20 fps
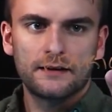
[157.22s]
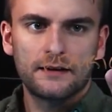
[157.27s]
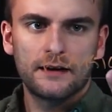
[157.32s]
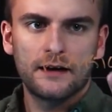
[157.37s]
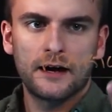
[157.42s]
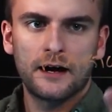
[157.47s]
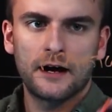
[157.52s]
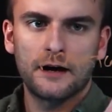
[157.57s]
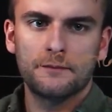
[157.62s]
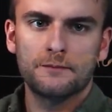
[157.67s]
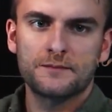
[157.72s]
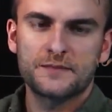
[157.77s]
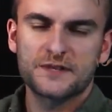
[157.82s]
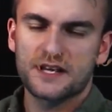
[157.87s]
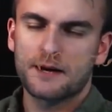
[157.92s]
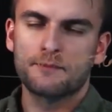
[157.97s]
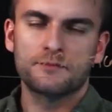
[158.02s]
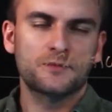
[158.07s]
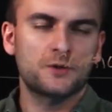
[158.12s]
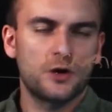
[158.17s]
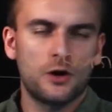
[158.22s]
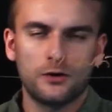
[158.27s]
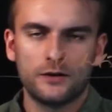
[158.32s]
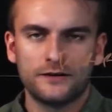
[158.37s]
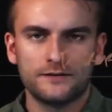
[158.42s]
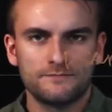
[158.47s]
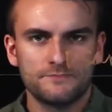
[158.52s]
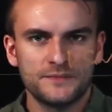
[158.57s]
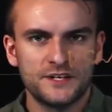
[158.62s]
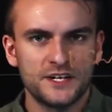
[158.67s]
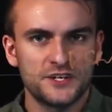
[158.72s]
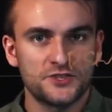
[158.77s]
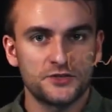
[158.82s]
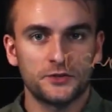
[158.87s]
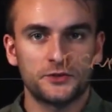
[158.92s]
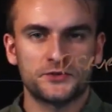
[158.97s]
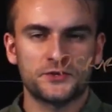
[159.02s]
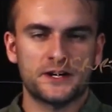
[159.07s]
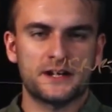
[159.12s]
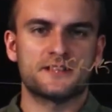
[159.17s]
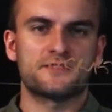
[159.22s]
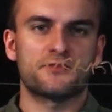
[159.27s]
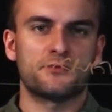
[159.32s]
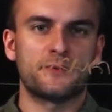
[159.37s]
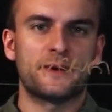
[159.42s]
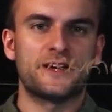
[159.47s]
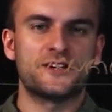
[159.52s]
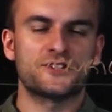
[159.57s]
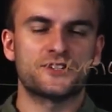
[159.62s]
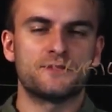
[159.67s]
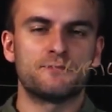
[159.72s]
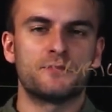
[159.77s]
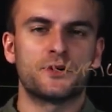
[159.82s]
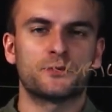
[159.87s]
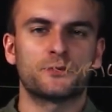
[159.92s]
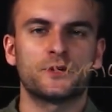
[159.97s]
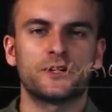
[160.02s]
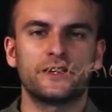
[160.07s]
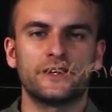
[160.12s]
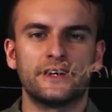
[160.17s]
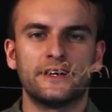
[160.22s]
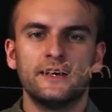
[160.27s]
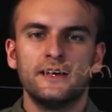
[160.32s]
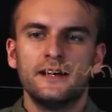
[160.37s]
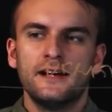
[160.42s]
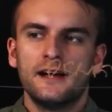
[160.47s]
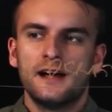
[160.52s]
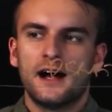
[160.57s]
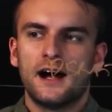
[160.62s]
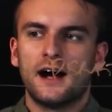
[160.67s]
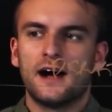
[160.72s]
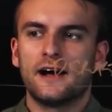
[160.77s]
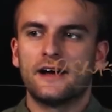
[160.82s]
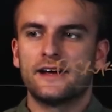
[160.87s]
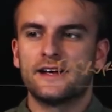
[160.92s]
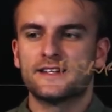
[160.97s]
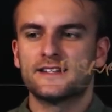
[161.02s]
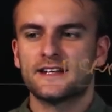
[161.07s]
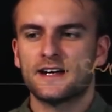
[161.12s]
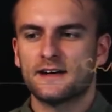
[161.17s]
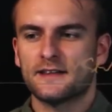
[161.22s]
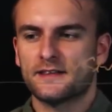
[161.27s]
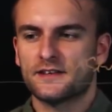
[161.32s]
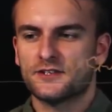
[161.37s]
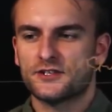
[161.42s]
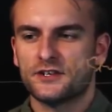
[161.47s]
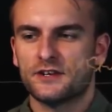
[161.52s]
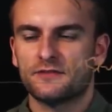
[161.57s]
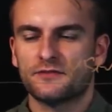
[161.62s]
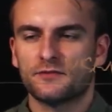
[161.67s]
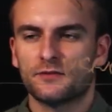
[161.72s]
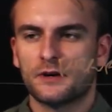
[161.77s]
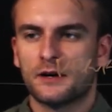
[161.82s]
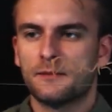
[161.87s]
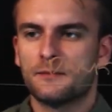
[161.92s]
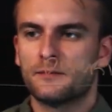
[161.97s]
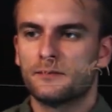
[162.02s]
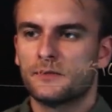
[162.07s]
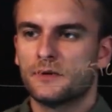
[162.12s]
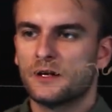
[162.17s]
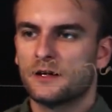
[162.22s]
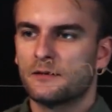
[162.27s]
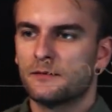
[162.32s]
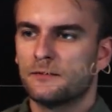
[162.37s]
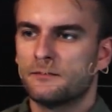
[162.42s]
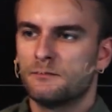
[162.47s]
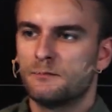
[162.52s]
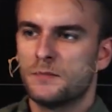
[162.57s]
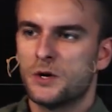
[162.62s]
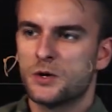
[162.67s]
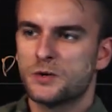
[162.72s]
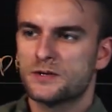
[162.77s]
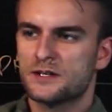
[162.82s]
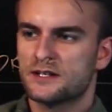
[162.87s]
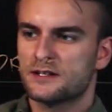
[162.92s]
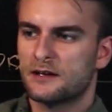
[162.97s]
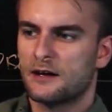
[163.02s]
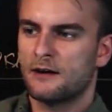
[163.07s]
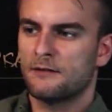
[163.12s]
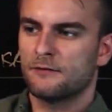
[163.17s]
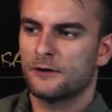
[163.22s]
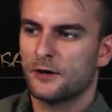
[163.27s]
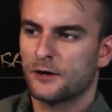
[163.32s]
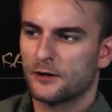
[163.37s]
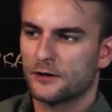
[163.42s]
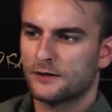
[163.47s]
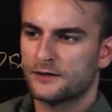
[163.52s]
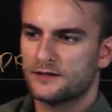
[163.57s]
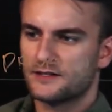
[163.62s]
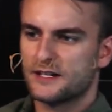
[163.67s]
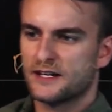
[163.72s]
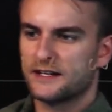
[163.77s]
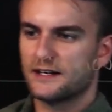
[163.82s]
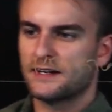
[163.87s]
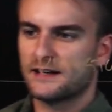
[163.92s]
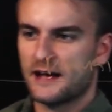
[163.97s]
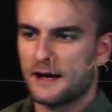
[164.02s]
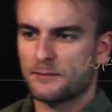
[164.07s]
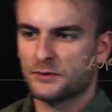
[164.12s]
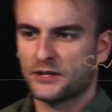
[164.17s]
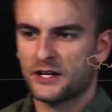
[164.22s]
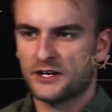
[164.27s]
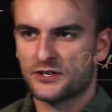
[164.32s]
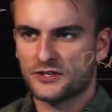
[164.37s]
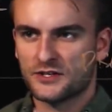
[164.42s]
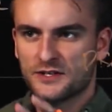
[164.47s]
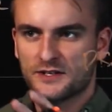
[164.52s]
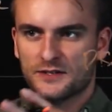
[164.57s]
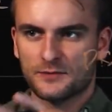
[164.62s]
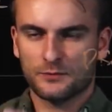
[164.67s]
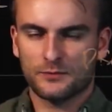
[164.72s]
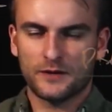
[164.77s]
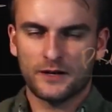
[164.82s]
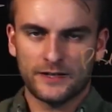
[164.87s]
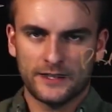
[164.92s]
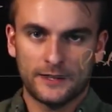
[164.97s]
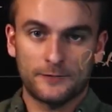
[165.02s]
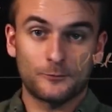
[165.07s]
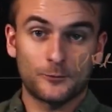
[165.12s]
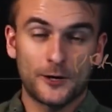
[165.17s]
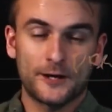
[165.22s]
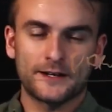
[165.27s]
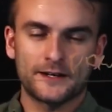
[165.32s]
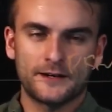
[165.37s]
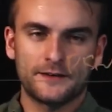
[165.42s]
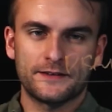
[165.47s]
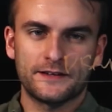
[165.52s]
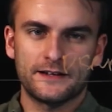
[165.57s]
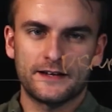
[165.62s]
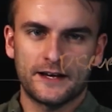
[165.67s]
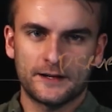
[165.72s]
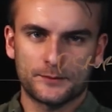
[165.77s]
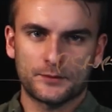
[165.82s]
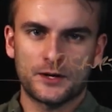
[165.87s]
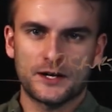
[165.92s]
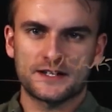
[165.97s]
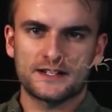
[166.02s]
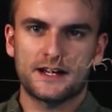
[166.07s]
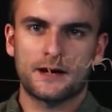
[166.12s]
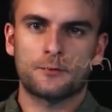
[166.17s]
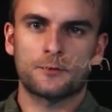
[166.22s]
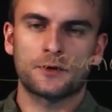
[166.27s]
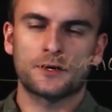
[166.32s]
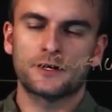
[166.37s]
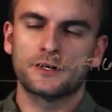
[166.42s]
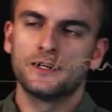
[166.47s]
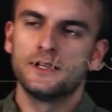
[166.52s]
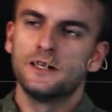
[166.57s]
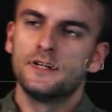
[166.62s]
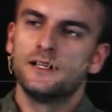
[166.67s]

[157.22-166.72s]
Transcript: Some call it digital transformation, but really it's kind of the shift from most of our data and applications, again, running on the enterprise network,